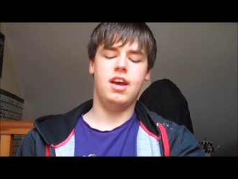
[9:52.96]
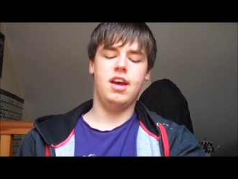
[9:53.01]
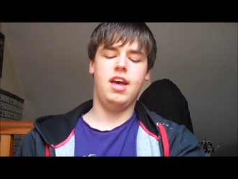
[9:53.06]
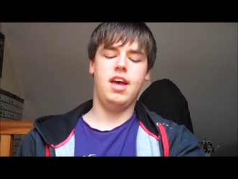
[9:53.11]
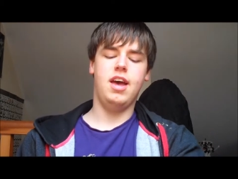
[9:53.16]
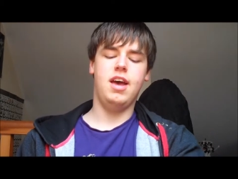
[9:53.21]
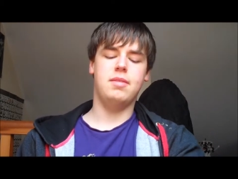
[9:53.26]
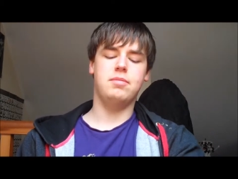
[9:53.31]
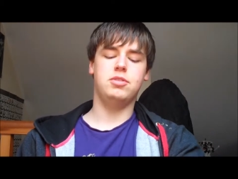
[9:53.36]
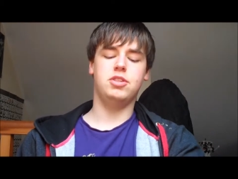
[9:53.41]

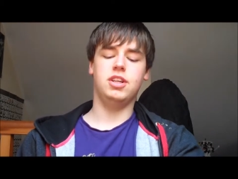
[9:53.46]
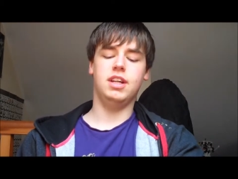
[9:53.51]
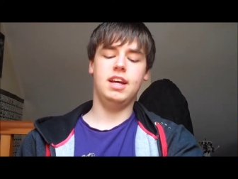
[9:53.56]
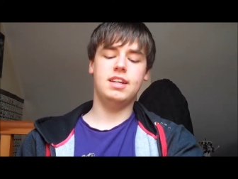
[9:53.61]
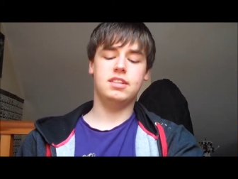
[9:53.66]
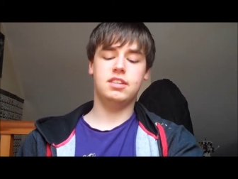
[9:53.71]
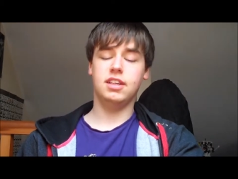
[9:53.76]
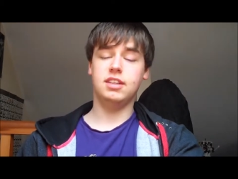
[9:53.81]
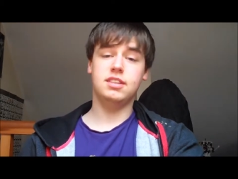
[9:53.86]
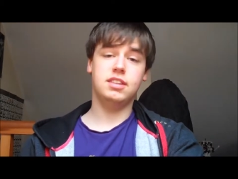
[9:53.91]
Um, July
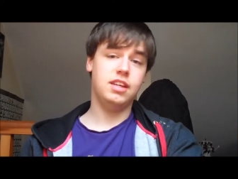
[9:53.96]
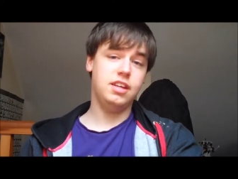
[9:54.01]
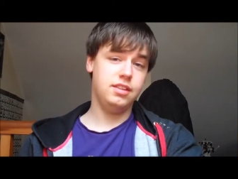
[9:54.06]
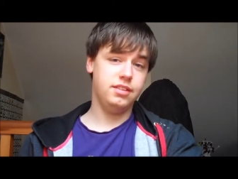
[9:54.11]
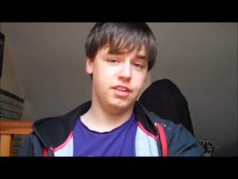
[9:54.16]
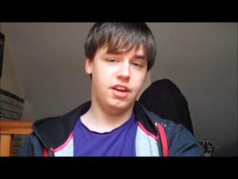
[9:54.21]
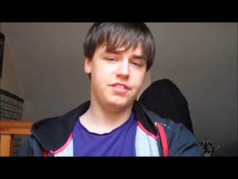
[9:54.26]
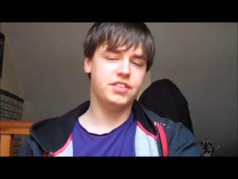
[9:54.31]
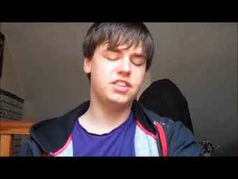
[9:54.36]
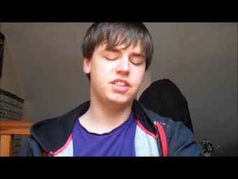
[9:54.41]
sixteenth,
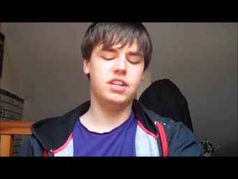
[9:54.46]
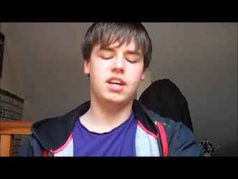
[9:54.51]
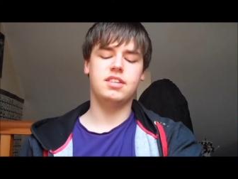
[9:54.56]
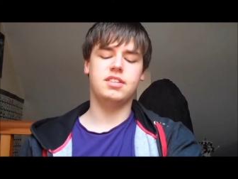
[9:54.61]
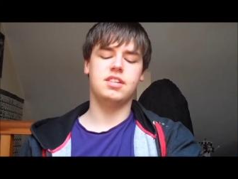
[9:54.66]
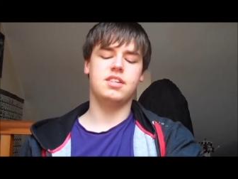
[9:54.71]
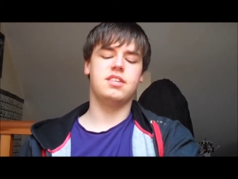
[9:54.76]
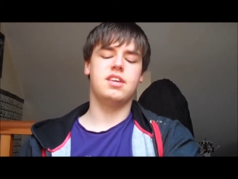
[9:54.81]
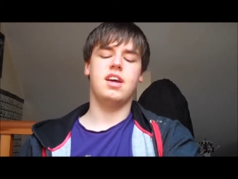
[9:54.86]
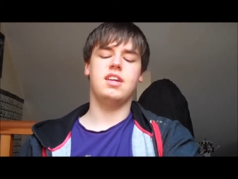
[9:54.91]
obviously, as
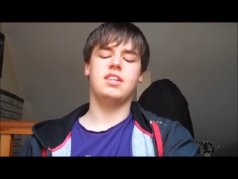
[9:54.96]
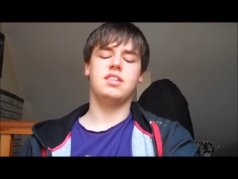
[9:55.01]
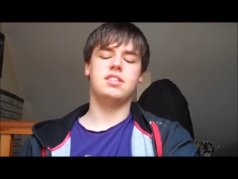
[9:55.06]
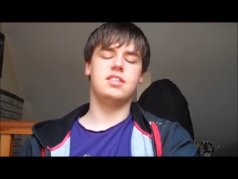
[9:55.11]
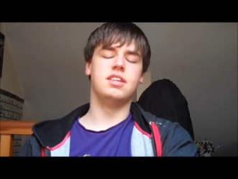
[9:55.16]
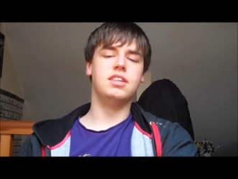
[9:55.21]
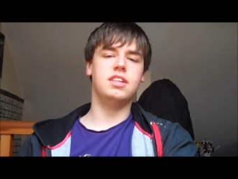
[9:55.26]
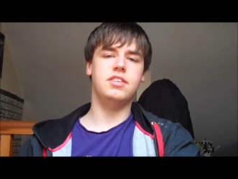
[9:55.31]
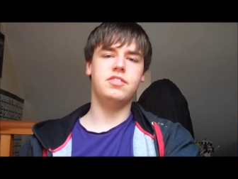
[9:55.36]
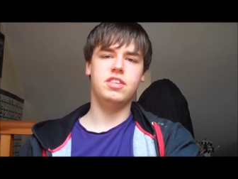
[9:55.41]
I said, is
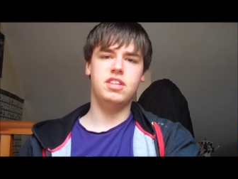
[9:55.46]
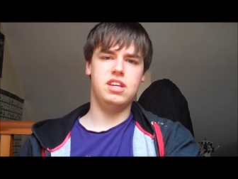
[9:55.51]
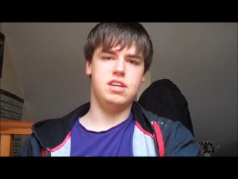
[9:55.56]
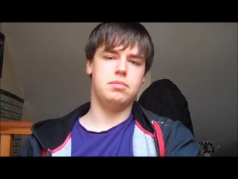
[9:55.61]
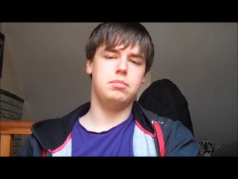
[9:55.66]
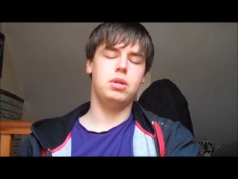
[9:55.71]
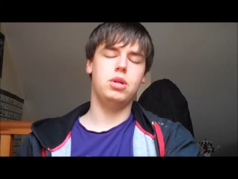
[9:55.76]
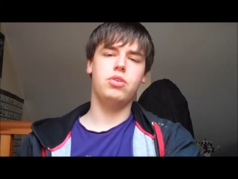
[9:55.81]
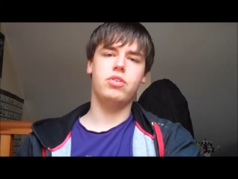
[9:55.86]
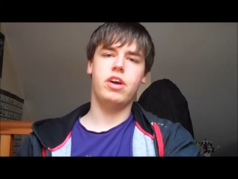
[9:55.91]
the D V D
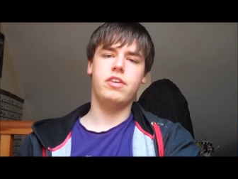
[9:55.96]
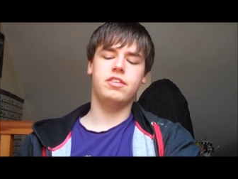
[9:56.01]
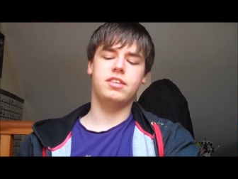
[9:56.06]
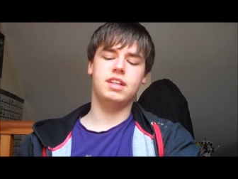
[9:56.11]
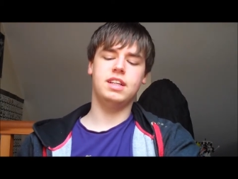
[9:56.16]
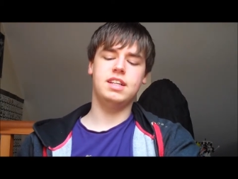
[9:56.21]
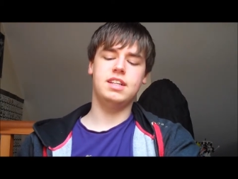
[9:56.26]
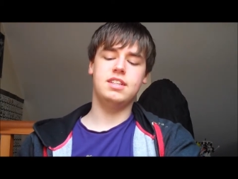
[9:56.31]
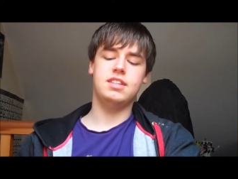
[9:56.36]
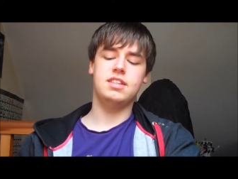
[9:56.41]
and Blu-ray
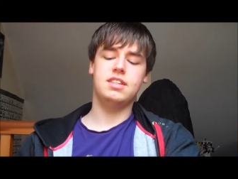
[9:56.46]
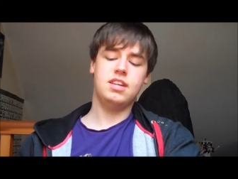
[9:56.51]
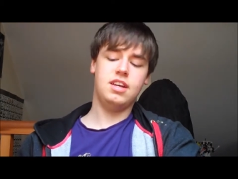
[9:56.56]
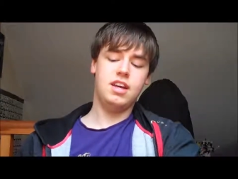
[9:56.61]
release.